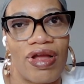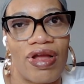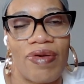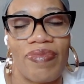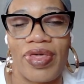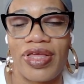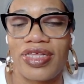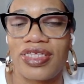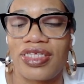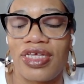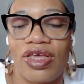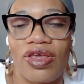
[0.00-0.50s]
I'm
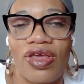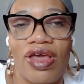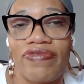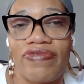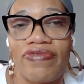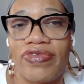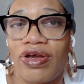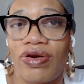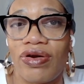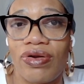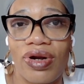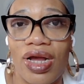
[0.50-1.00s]
not saying you
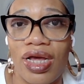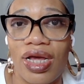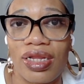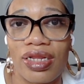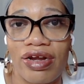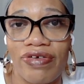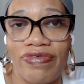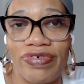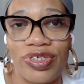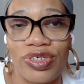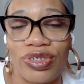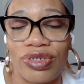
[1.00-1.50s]
have to go to
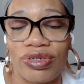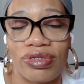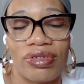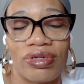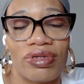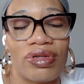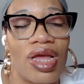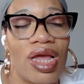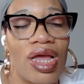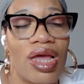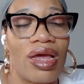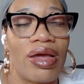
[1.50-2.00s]
culinary
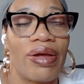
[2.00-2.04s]
school,